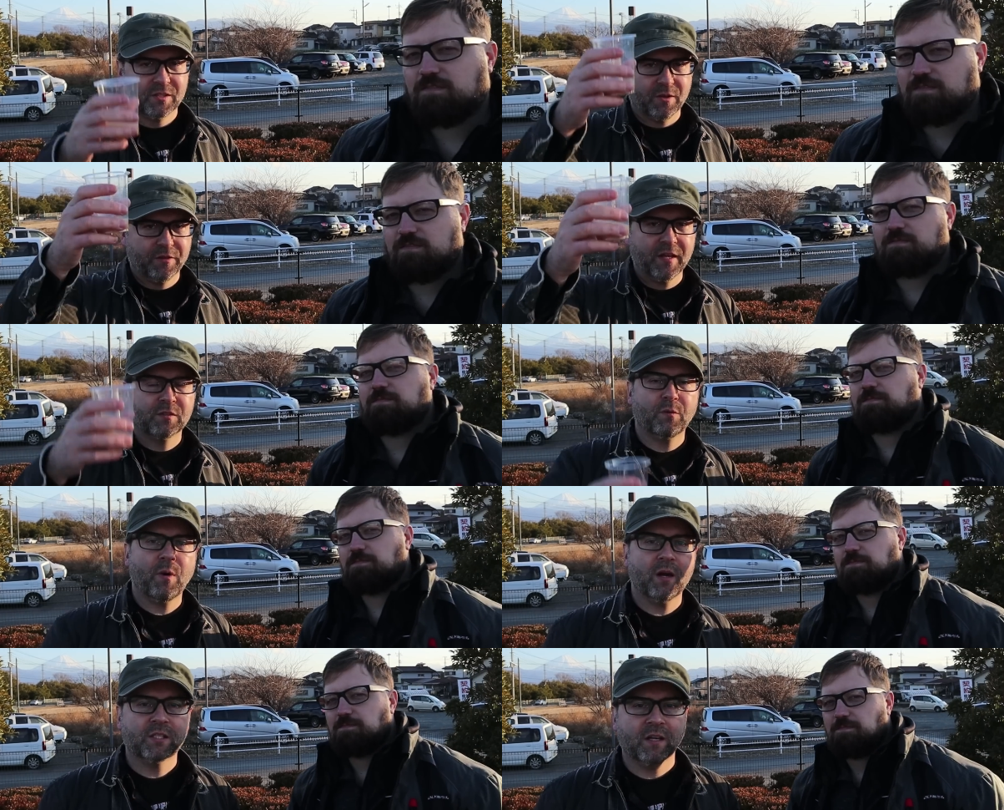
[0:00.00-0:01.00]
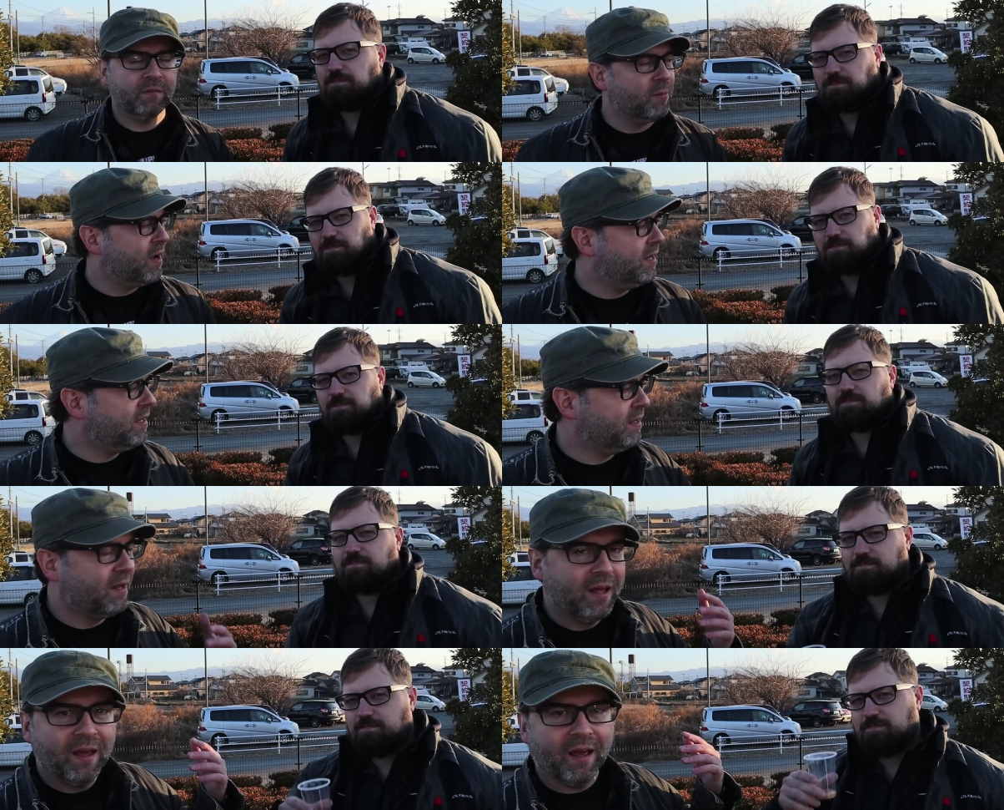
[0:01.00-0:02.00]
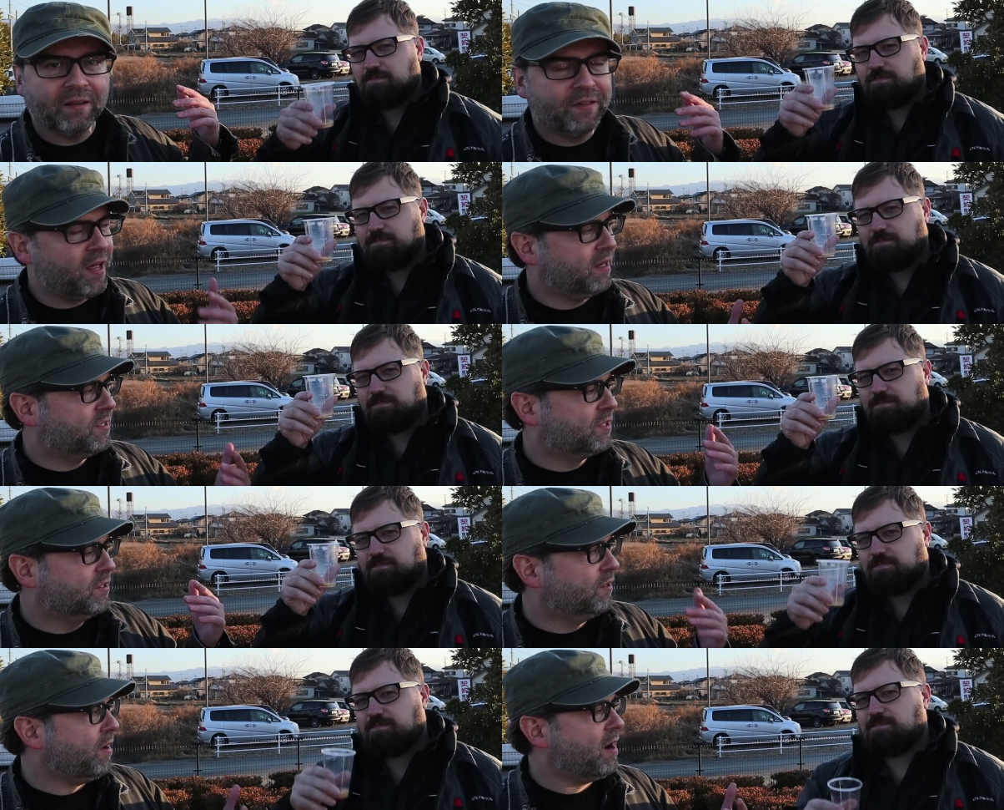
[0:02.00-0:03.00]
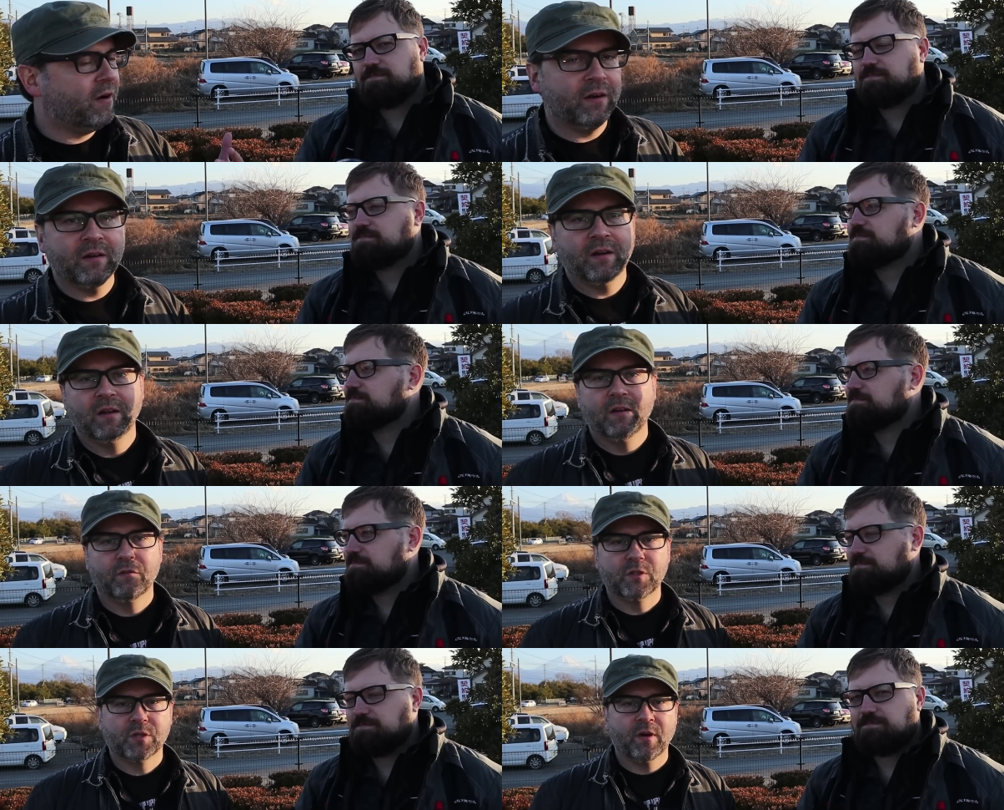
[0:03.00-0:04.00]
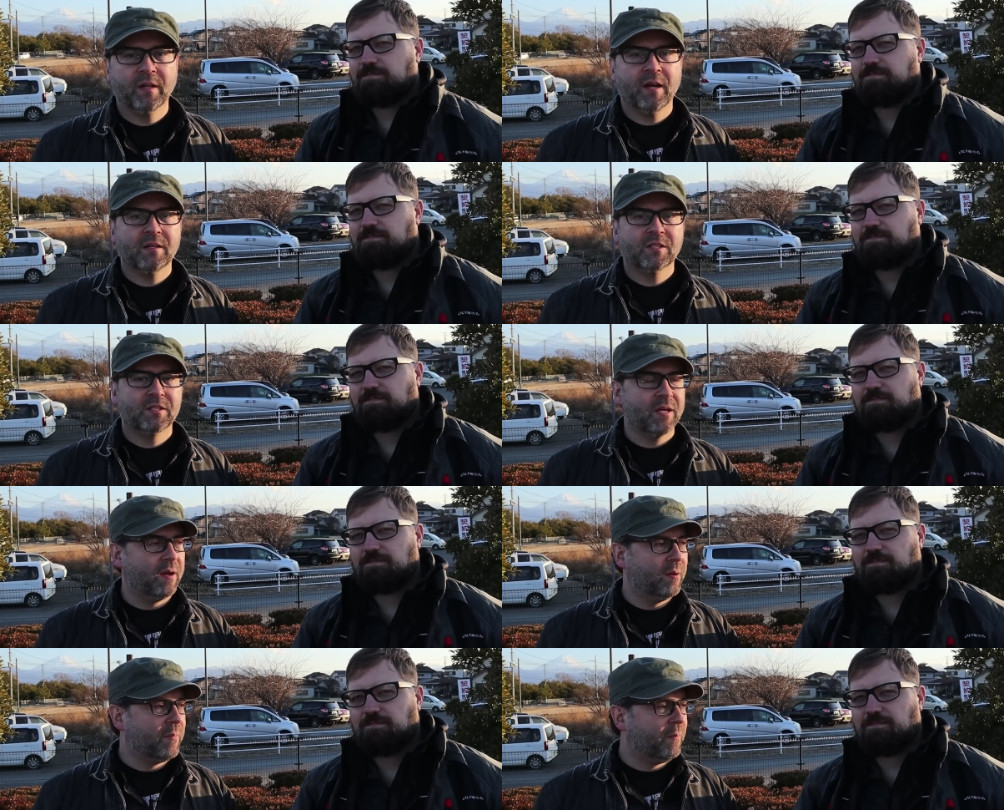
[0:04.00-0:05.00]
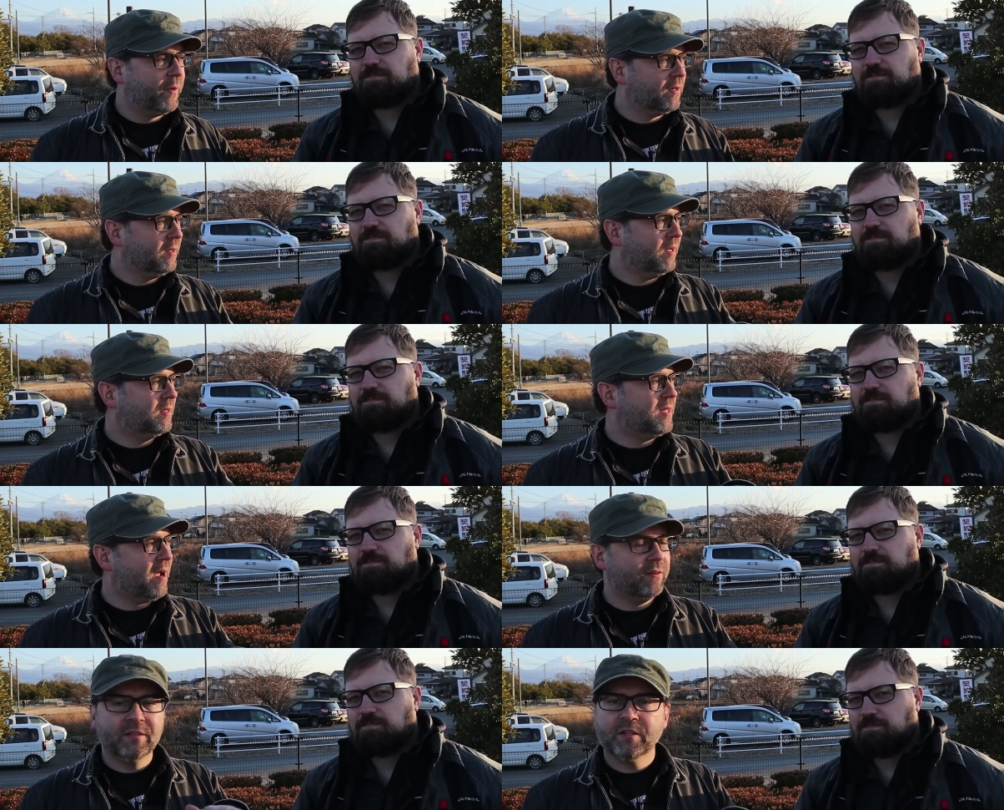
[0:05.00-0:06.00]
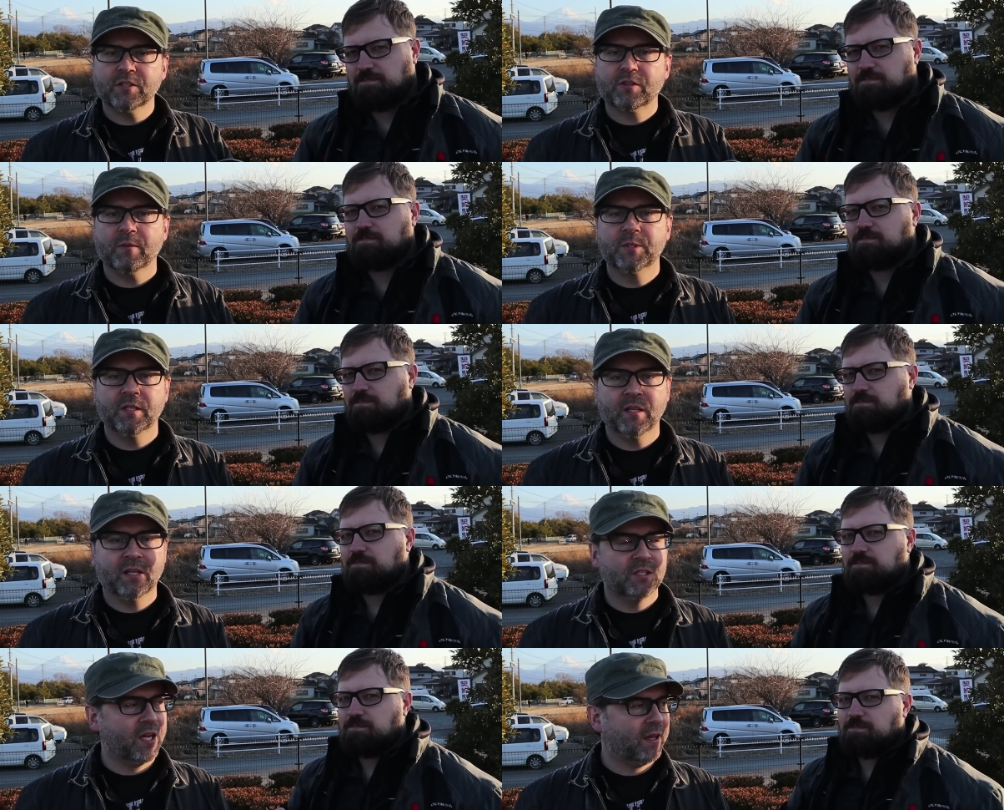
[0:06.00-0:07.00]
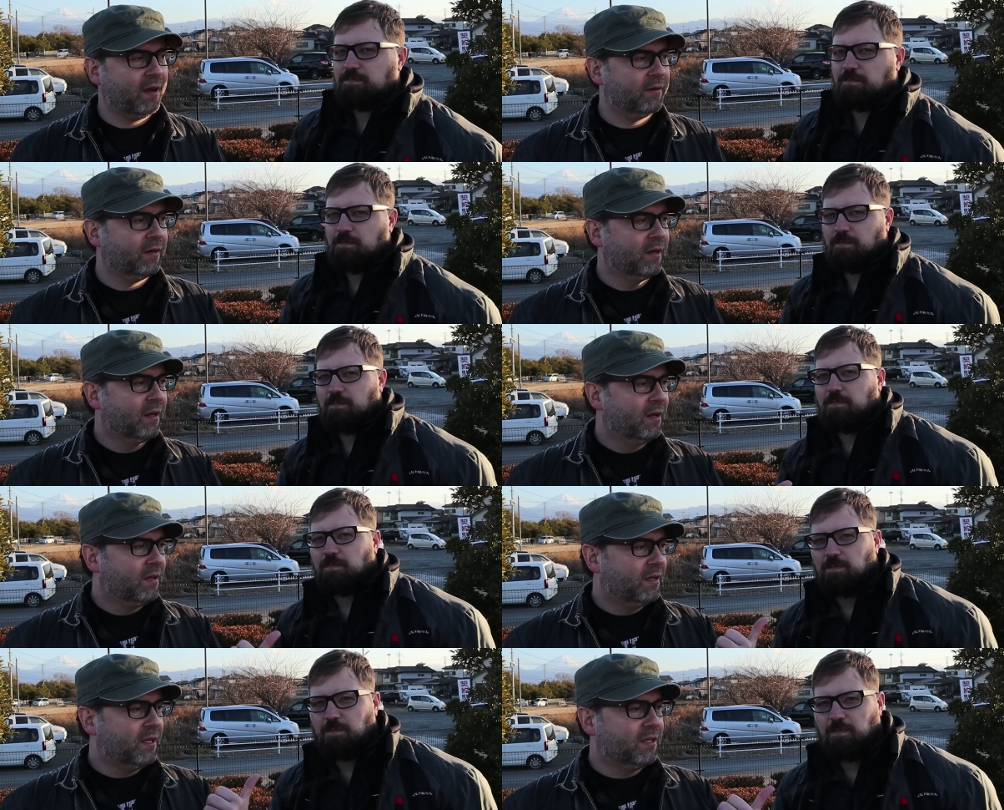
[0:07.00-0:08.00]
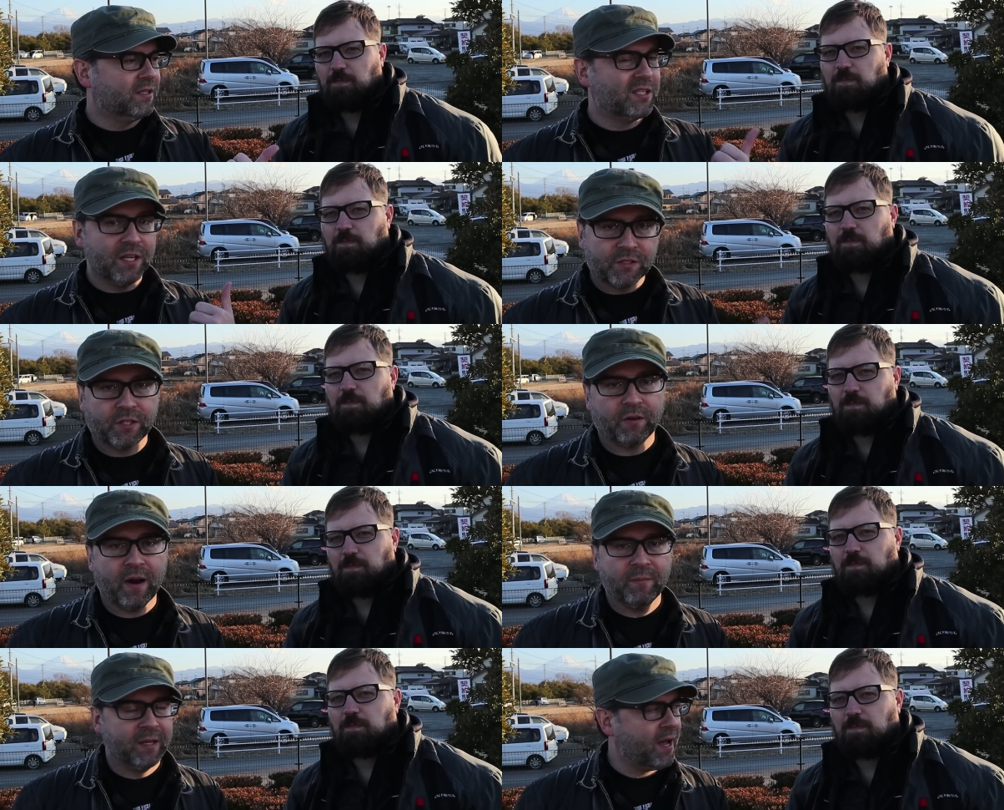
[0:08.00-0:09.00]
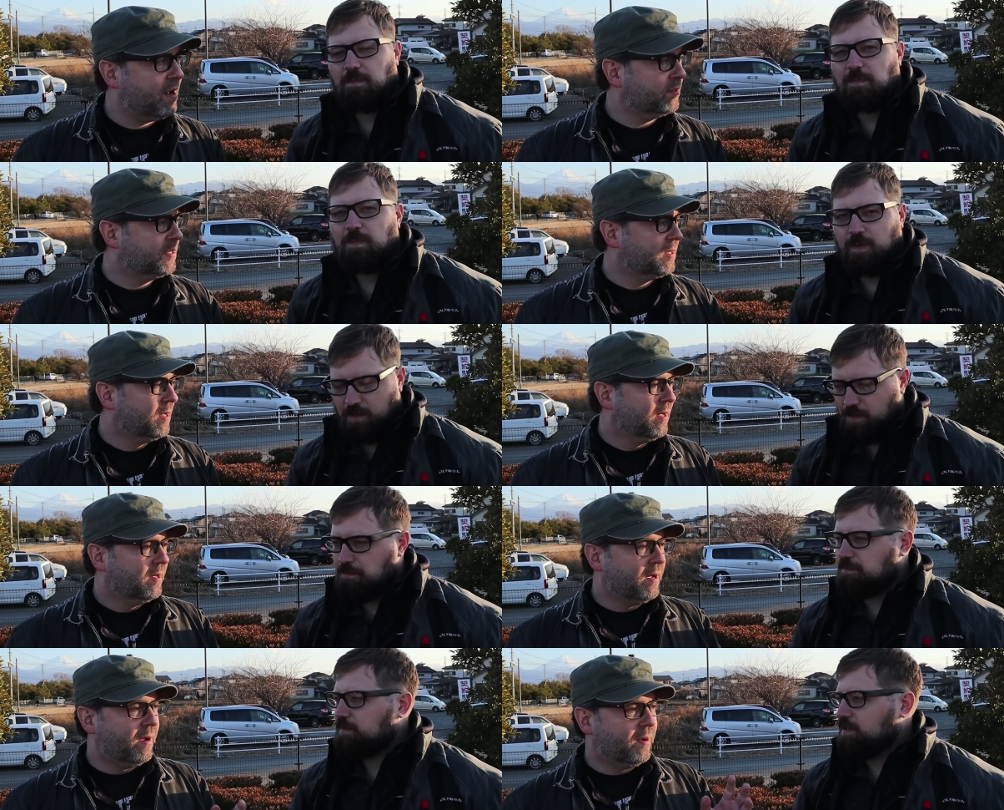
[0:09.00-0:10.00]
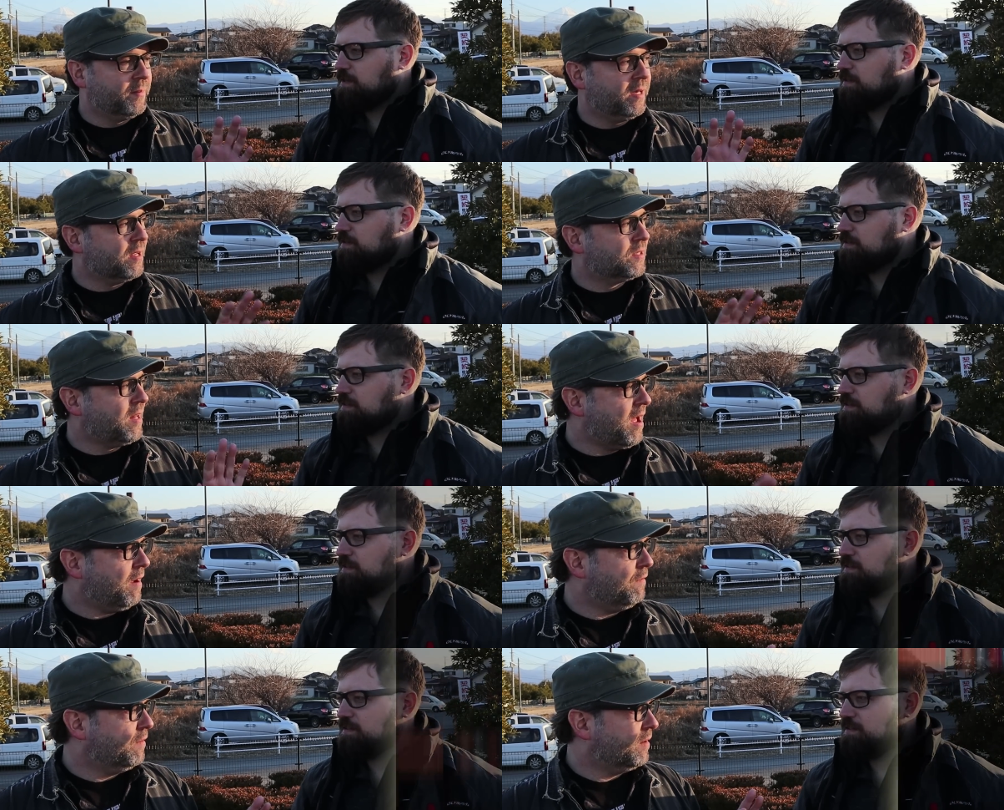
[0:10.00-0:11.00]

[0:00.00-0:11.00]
Speaker 1: So thanks for watching, everybody. And thanks to Aaron for joining us. Um, I'll put a link down in the description. You can check out his Instagram account. Yep. Um, he doesn't have